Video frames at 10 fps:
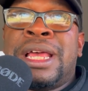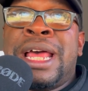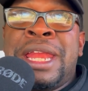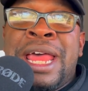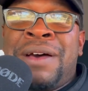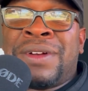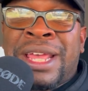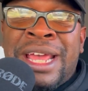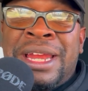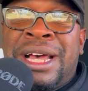and never
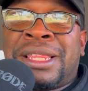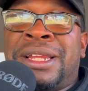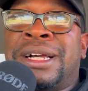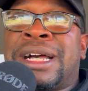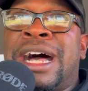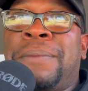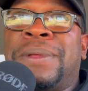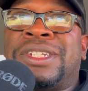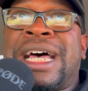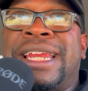get nothing
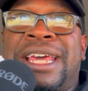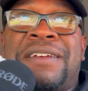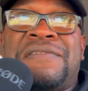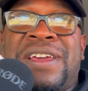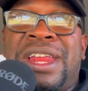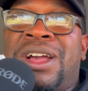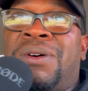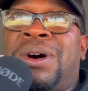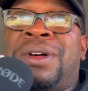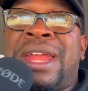accomplished. I did a
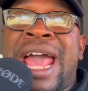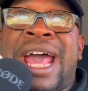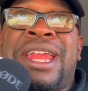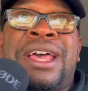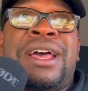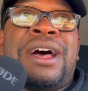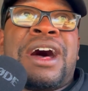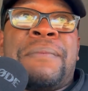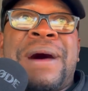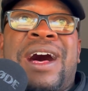video on that
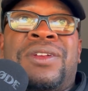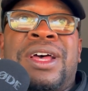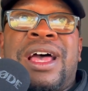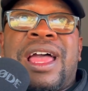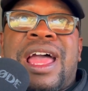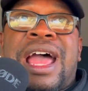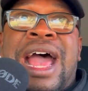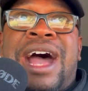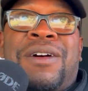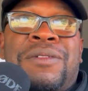about
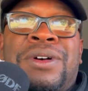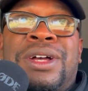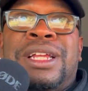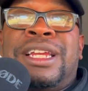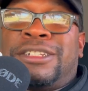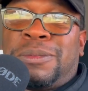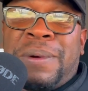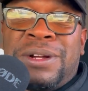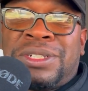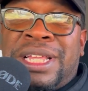how
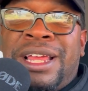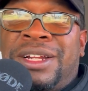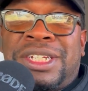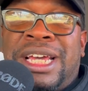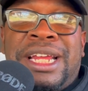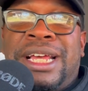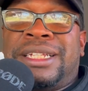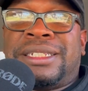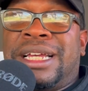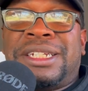dispersed energy, it
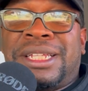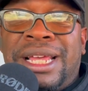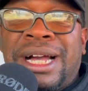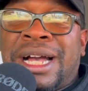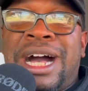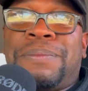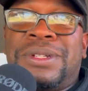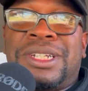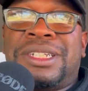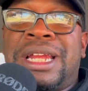essentially
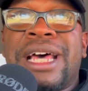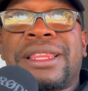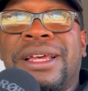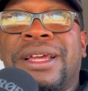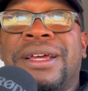accomplishes nothing.